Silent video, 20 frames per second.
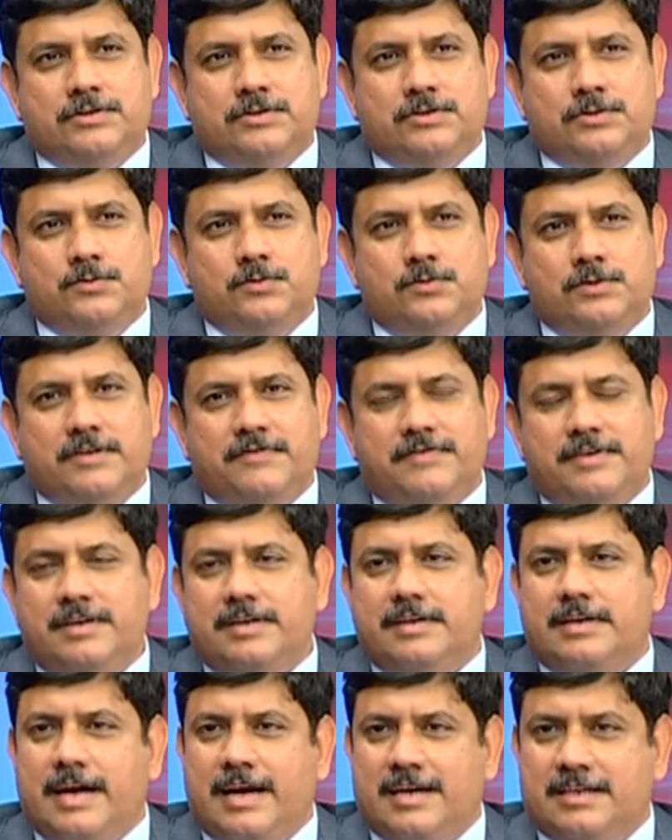two
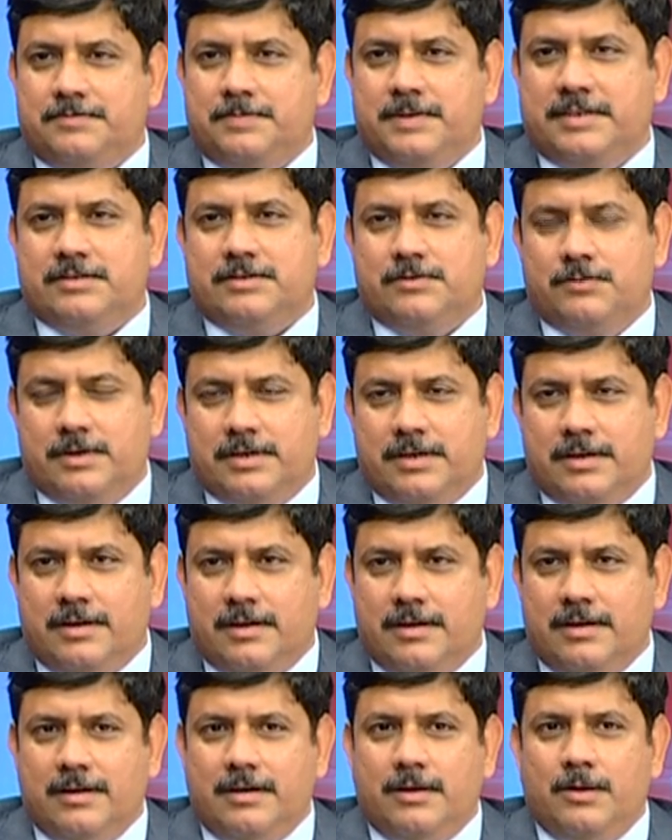different aspects to it.
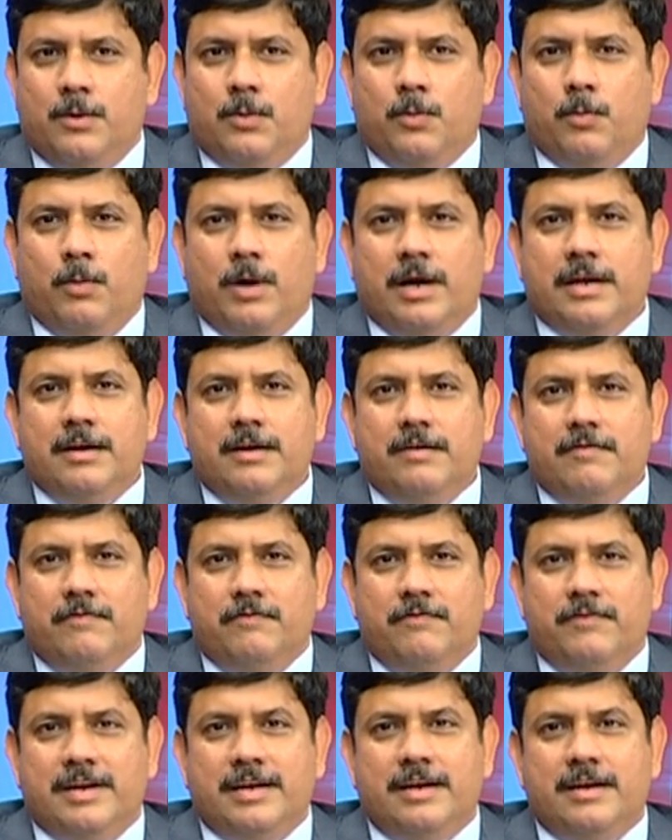One,
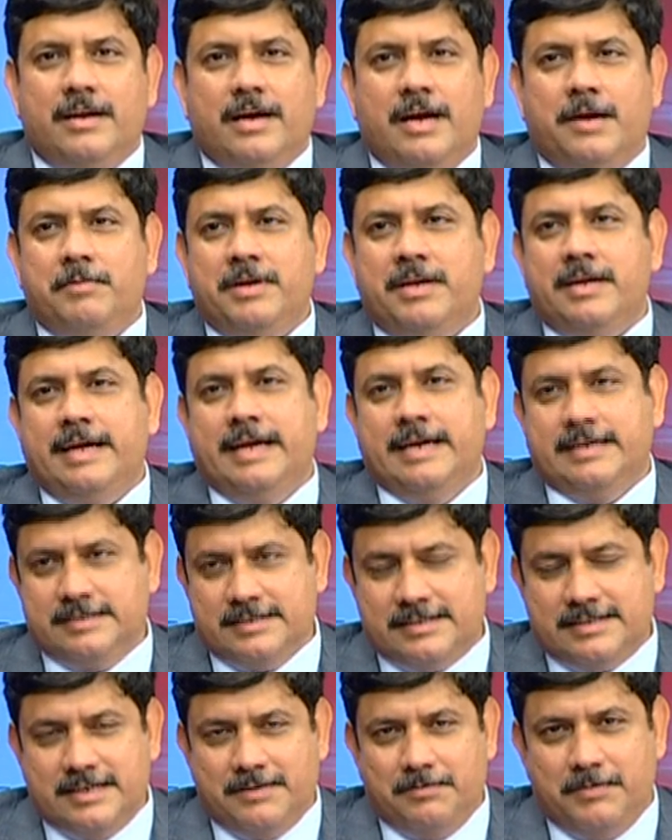when I'm in an
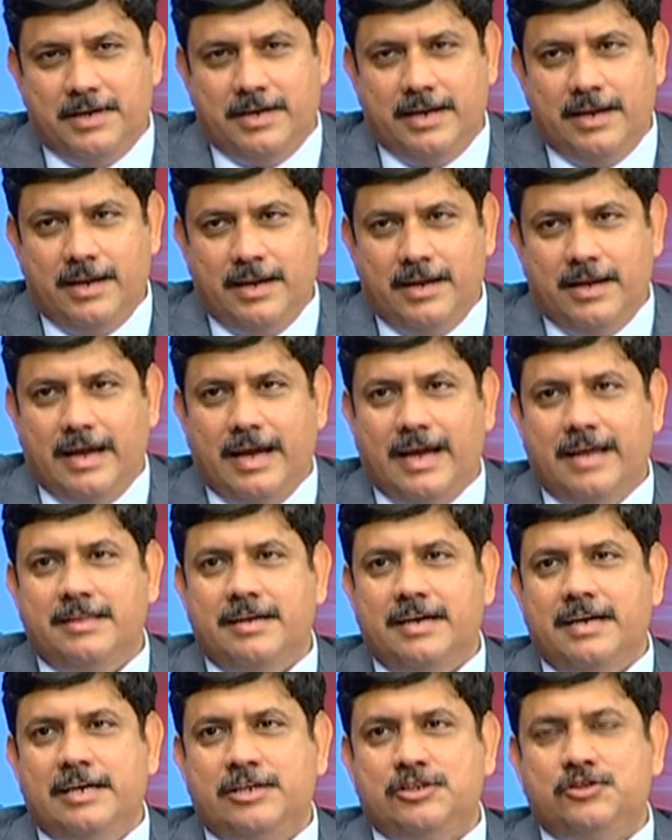existing building, and
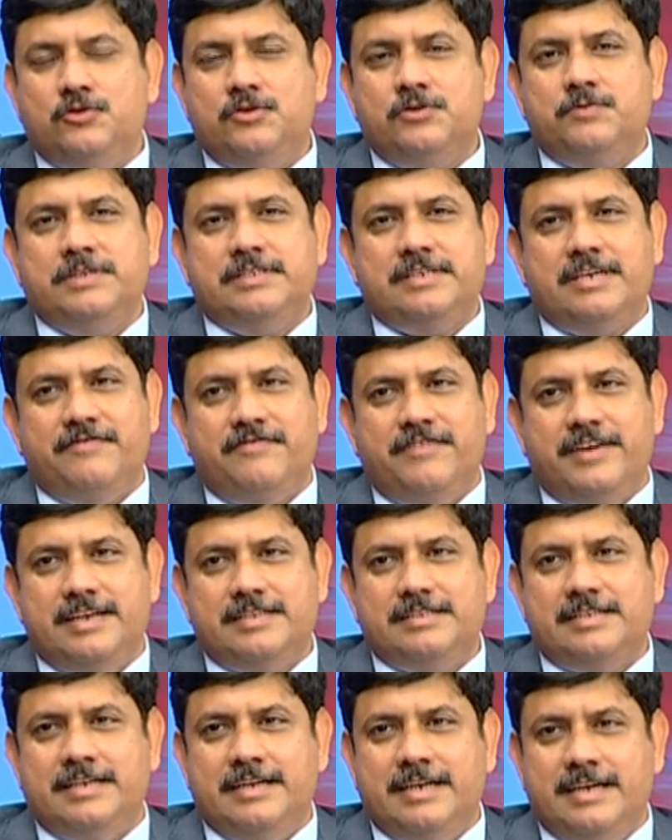the issues which I
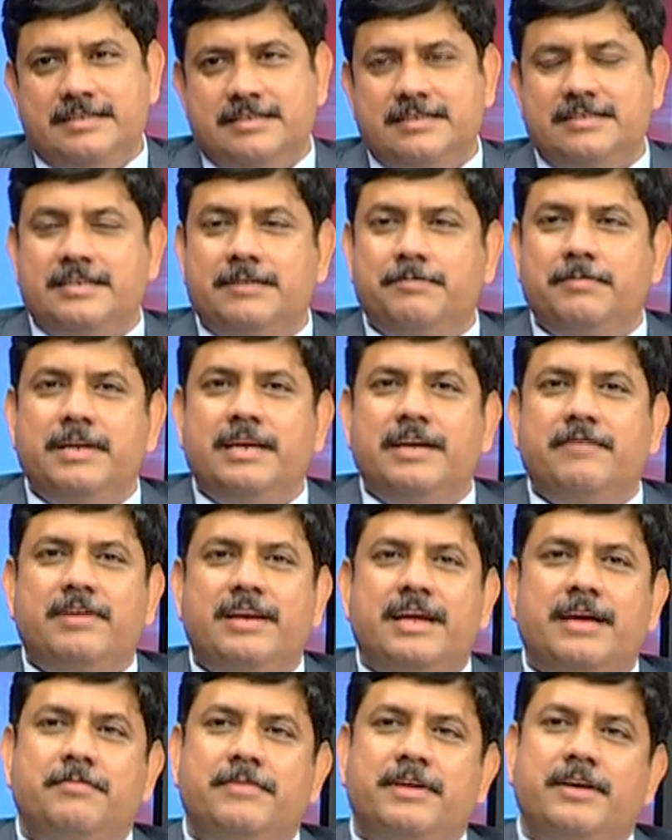face in an existing building
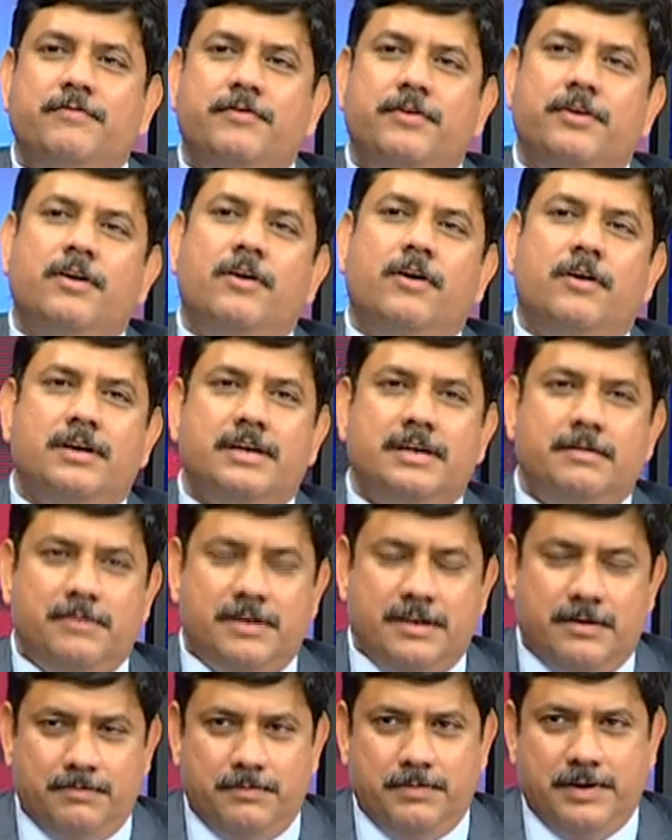when I'm there for a
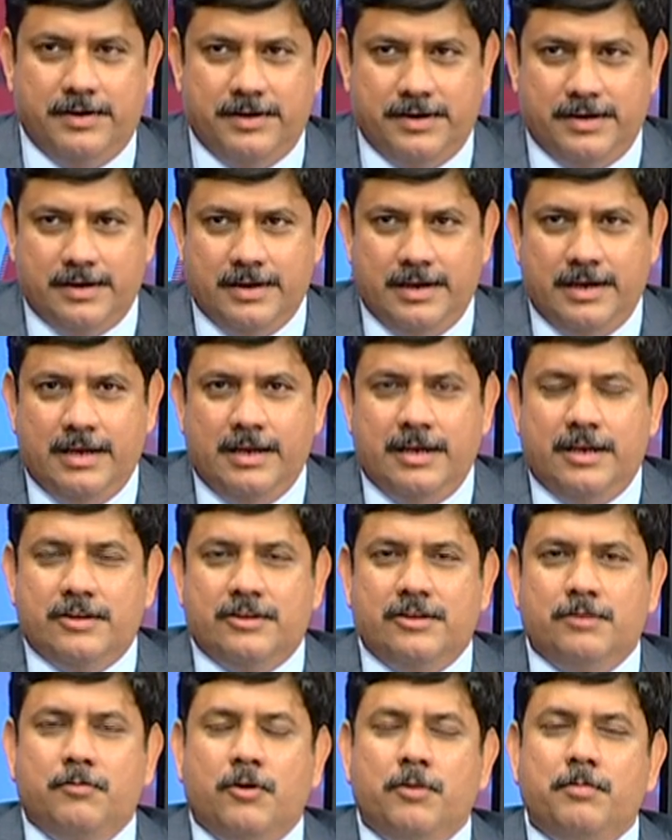long-term period.
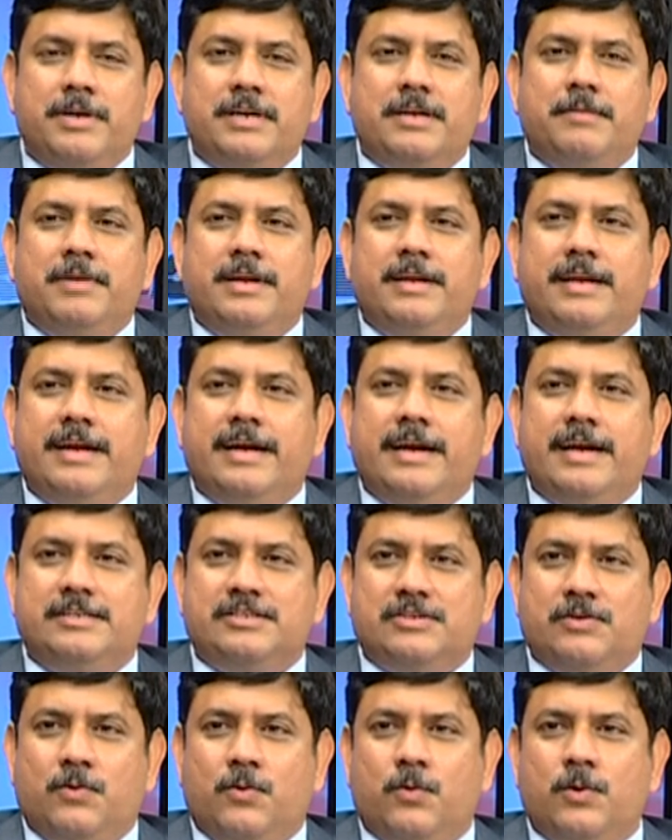The moment a building
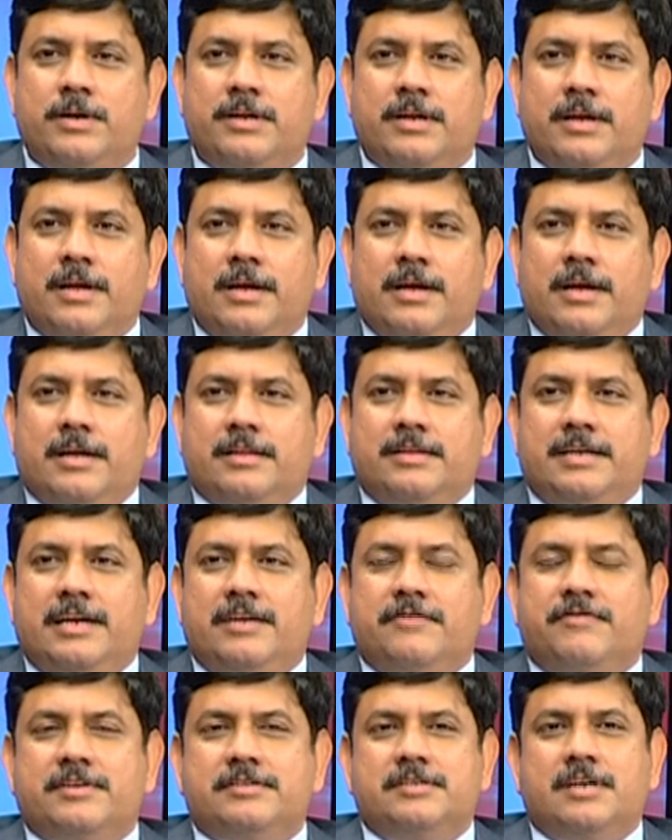gets old, the
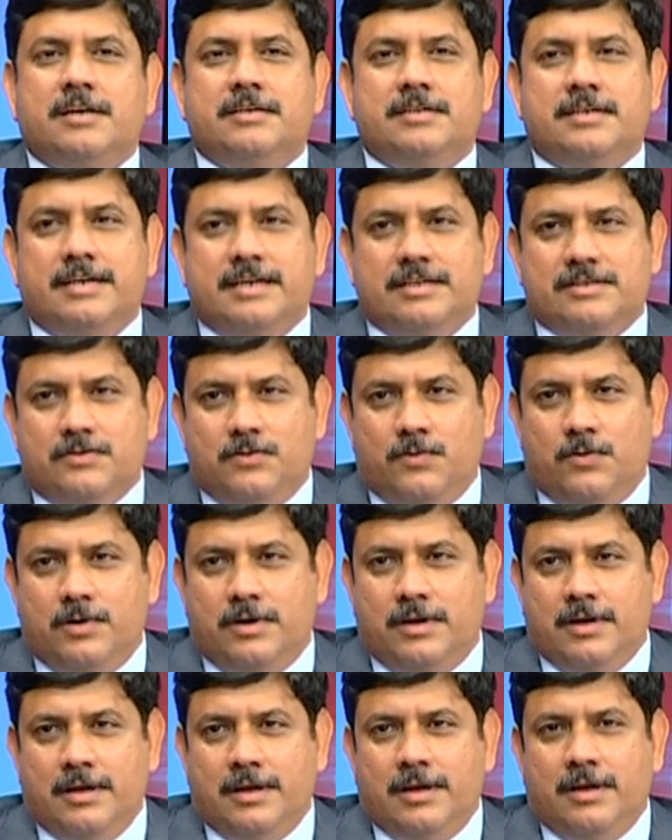infrastructure gets
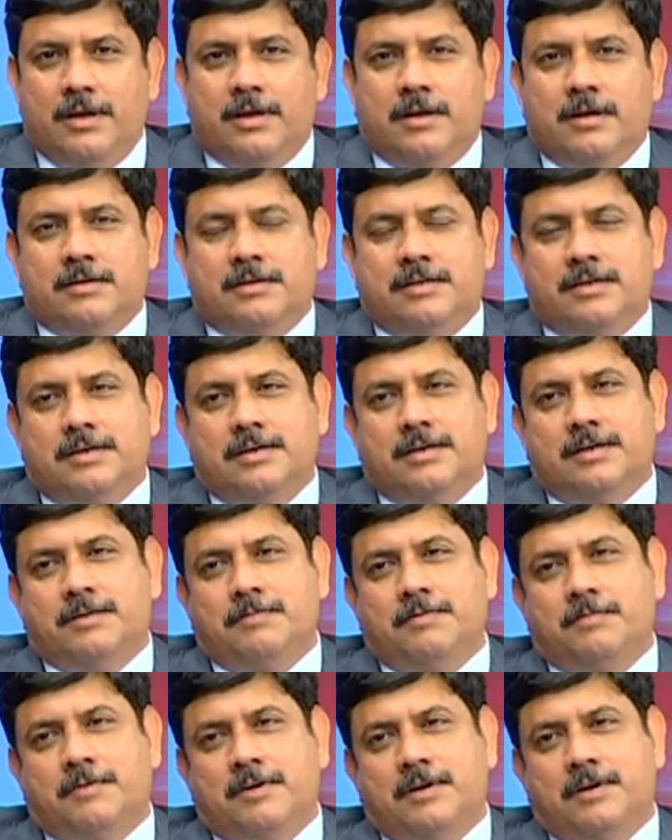old, the